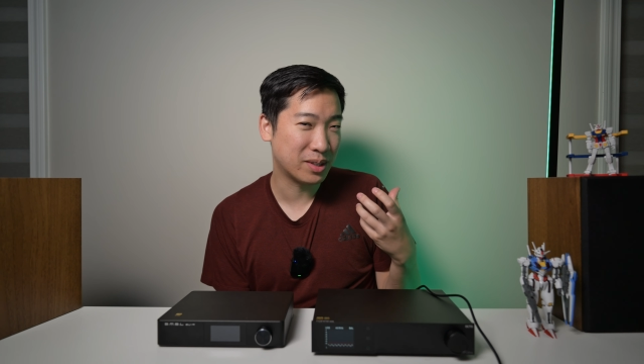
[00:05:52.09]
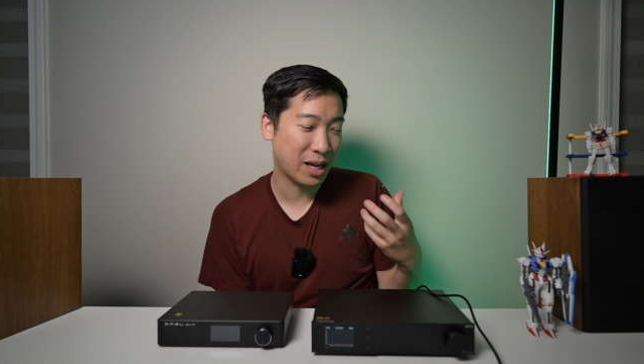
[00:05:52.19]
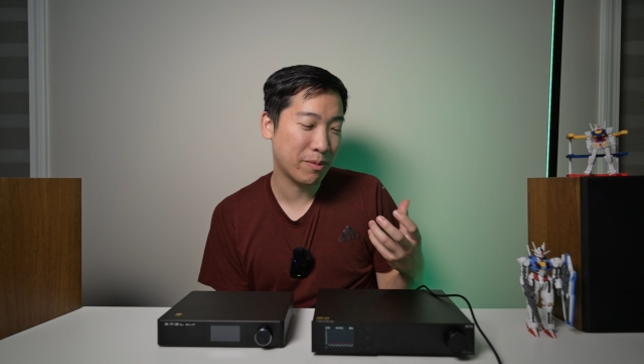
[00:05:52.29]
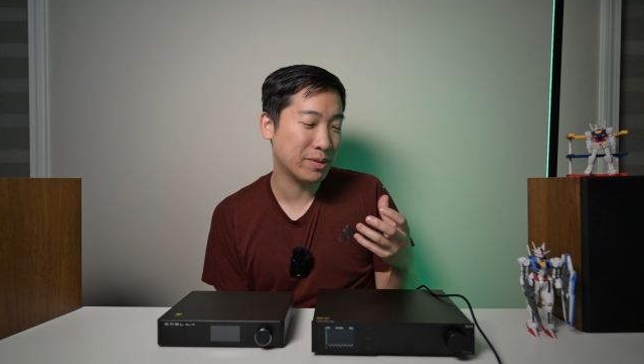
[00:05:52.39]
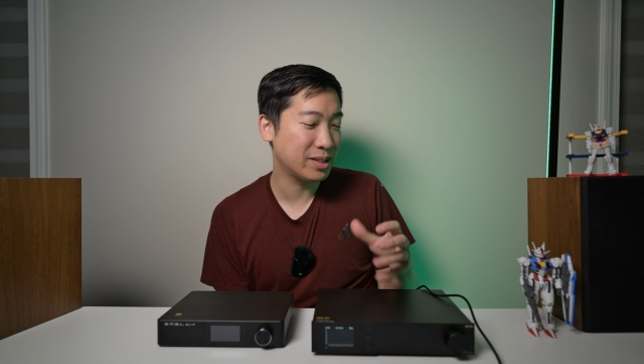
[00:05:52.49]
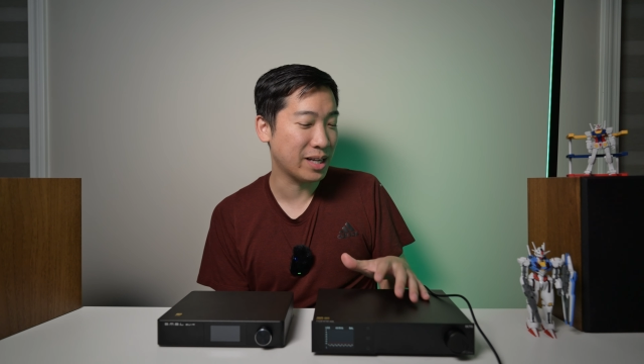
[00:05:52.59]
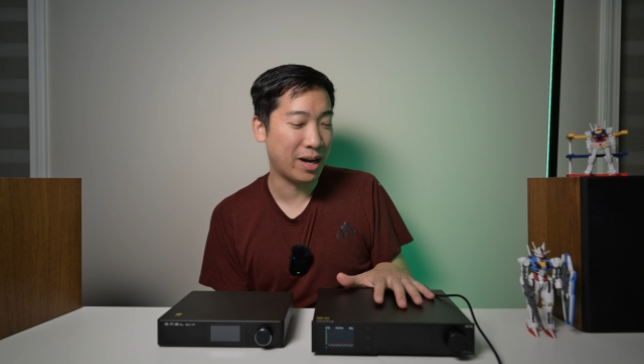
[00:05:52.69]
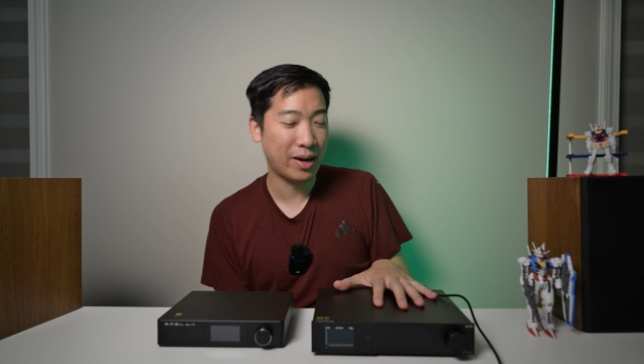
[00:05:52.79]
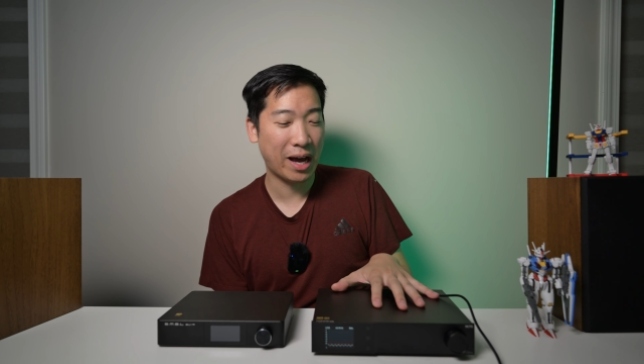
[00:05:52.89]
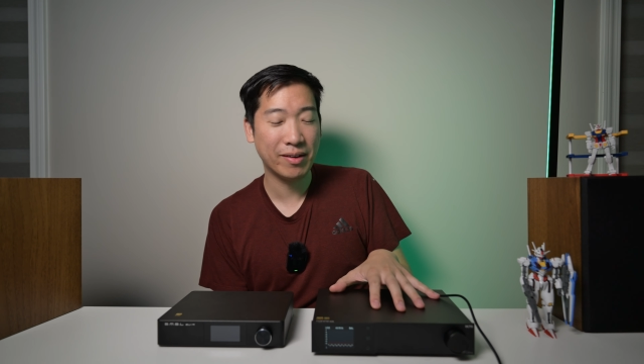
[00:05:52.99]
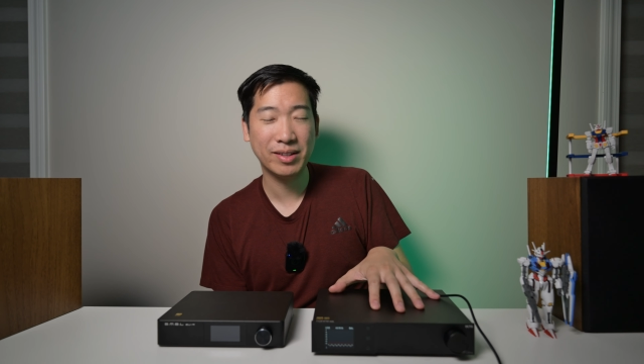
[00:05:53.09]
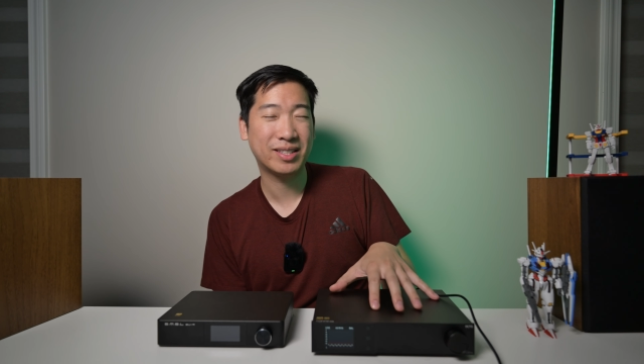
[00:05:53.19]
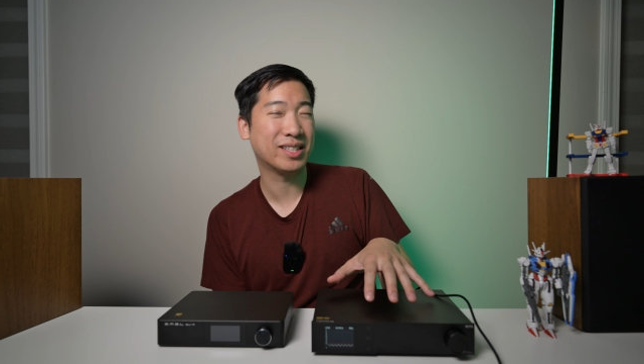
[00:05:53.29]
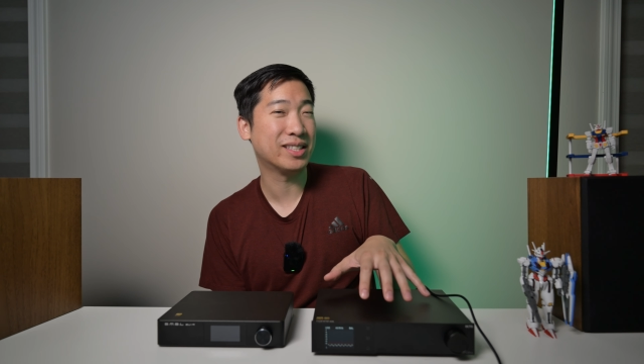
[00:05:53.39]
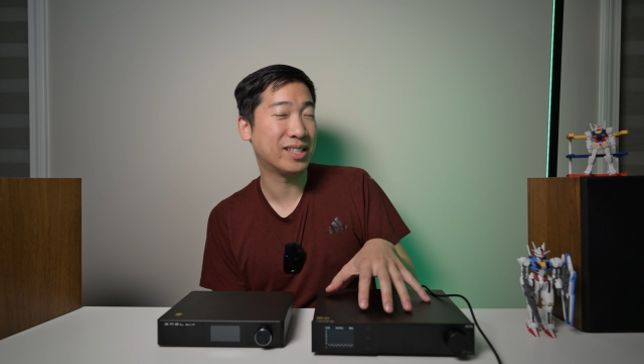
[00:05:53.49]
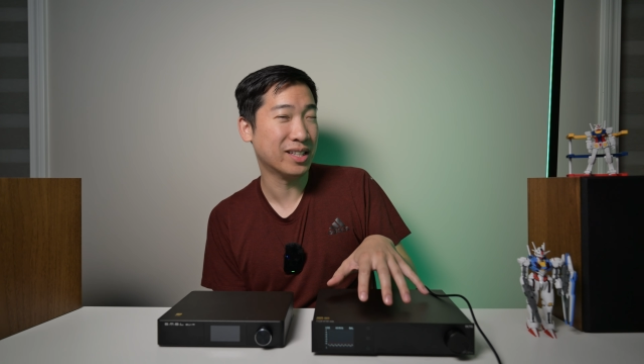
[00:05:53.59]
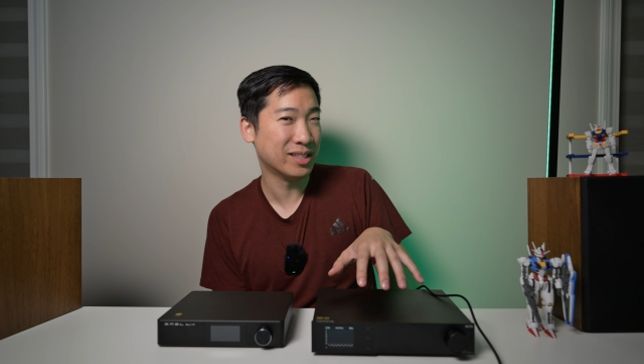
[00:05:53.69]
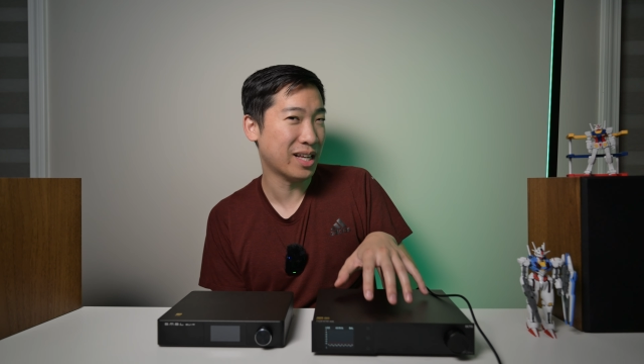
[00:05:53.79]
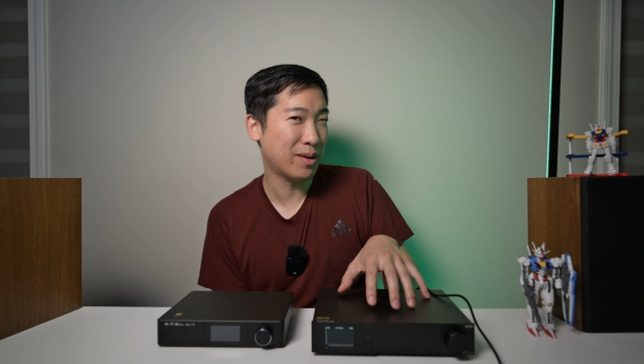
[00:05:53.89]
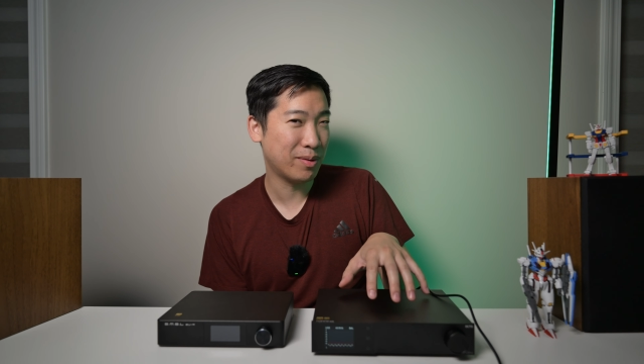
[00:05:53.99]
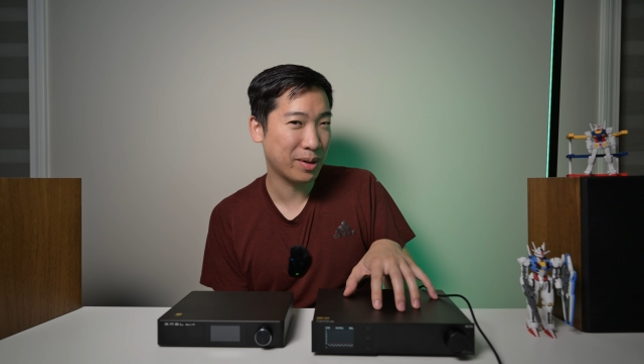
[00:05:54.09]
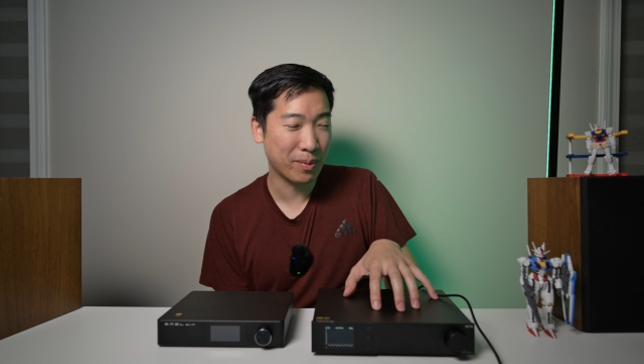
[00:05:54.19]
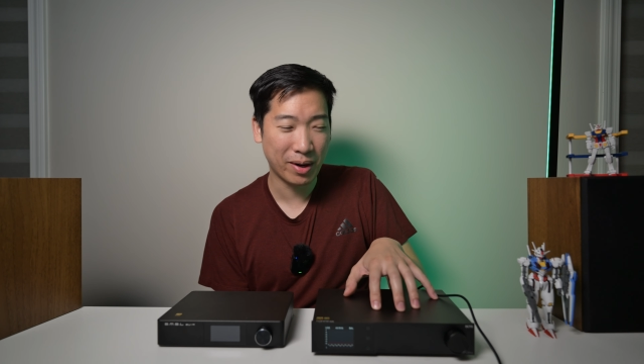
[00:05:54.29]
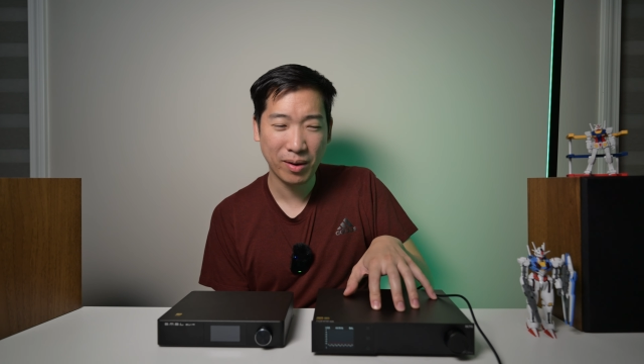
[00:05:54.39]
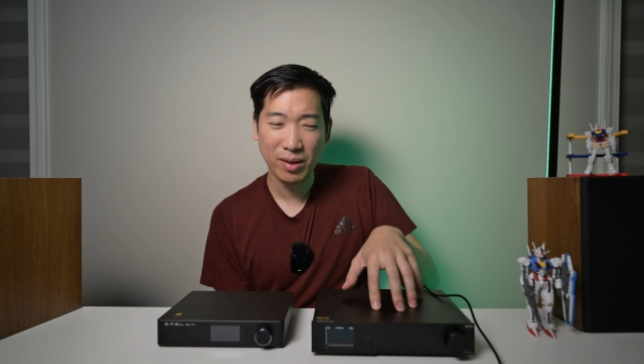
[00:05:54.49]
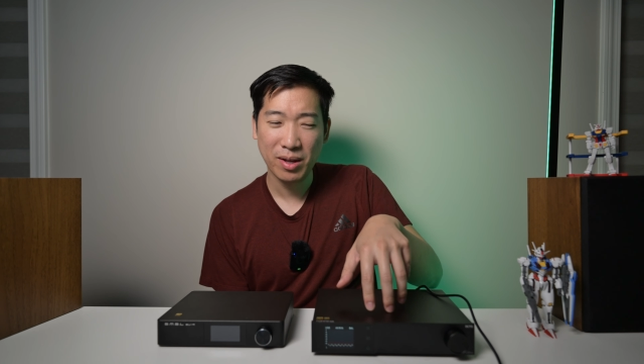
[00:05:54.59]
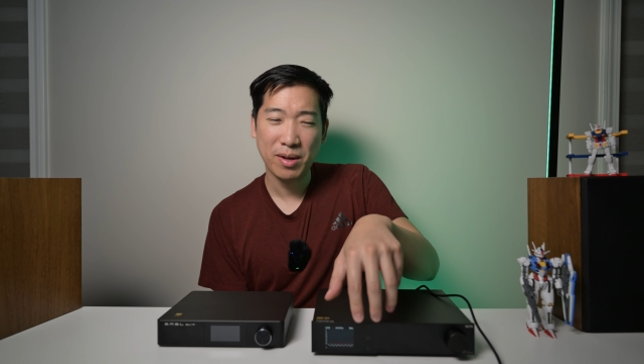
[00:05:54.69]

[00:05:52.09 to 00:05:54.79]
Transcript: type of sound out of this does that really well.